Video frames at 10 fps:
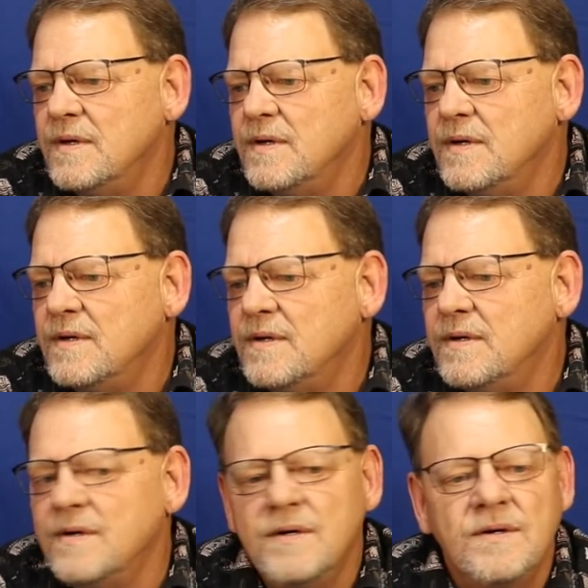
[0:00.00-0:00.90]

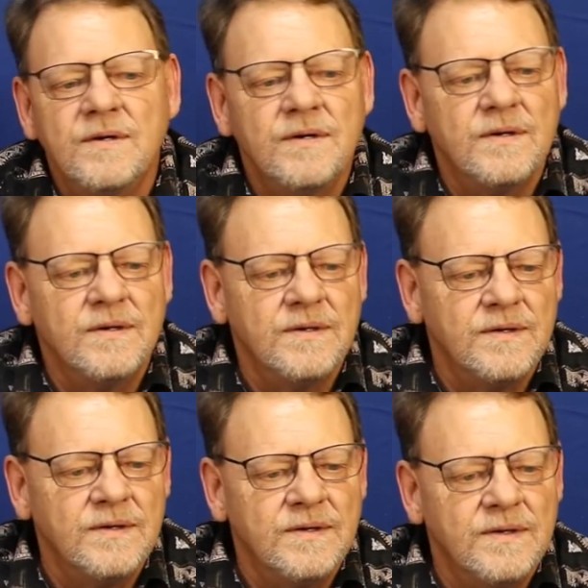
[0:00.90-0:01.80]

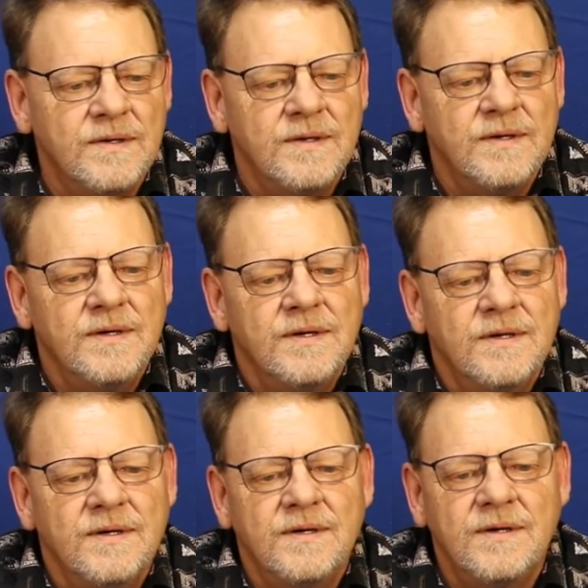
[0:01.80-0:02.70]

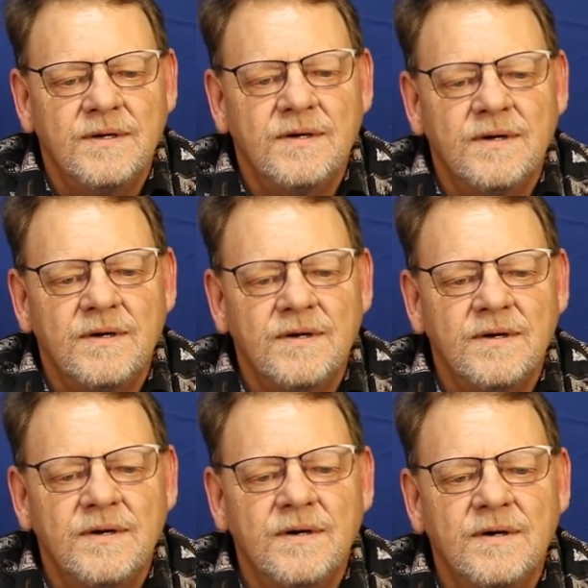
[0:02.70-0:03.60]

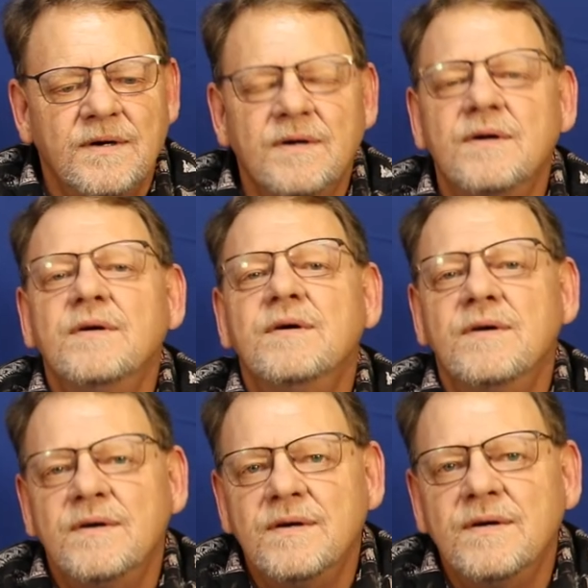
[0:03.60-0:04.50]

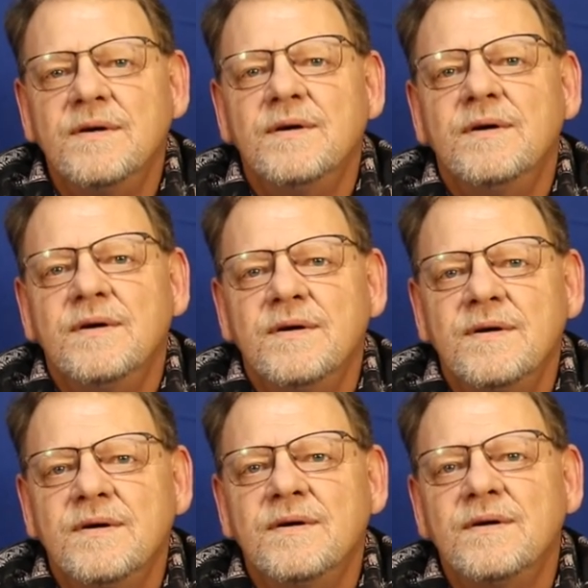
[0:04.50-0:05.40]

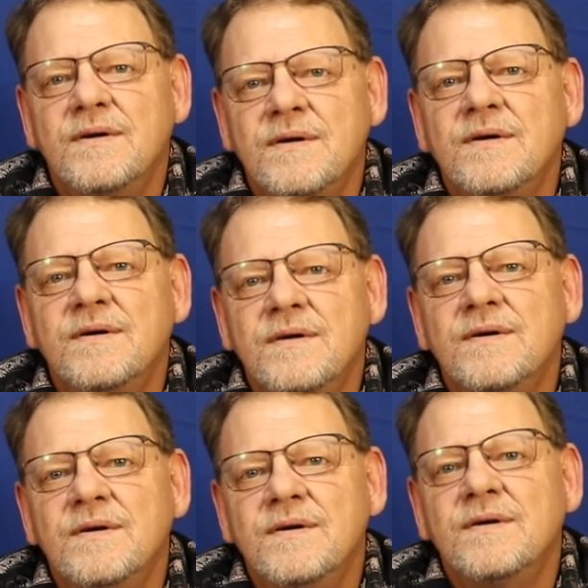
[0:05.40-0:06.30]

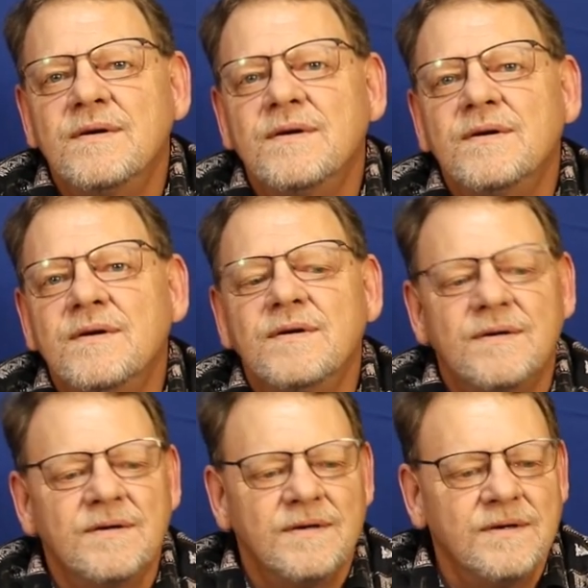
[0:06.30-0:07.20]

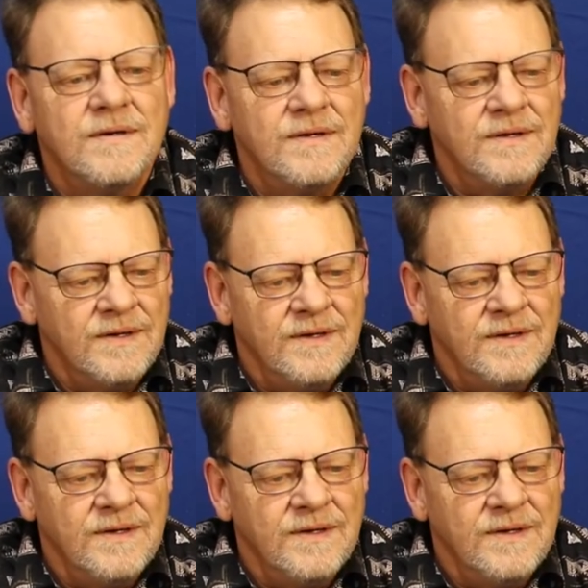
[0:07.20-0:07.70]
The person shown says nothing.